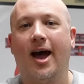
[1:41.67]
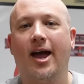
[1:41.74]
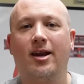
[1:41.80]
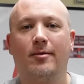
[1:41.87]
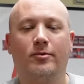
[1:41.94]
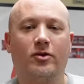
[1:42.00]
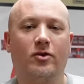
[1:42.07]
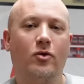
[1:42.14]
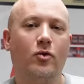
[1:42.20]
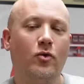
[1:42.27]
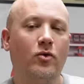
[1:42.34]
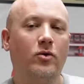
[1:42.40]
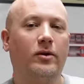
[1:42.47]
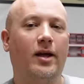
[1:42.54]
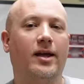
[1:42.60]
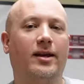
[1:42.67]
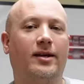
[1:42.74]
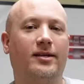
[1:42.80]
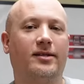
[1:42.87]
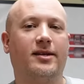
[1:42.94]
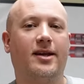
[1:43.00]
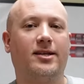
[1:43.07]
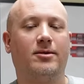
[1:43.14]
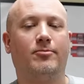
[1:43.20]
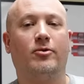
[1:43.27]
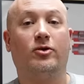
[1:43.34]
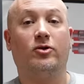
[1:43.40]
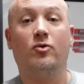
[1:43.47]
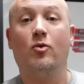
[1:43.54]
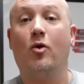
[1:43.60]
items cool and
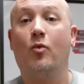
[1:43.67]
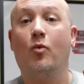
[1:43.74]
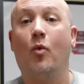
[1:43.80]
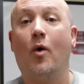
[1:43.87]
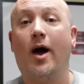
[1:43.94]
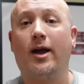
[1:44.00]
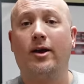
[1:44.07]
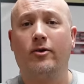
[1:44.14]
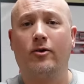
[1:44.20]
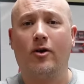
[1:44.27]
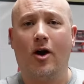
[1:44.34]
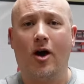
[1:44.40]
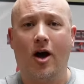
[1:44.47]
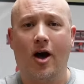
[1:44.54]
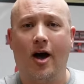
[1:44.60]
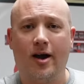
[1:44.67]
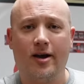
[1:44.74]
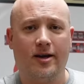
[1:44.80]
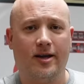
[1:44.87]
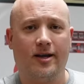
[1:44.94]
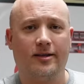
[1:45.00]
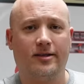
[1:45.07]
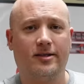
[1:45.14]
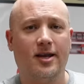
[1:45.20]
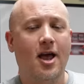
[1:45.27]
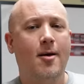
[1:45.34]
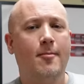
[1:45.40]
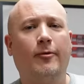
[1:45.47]
accessible to a wider audience.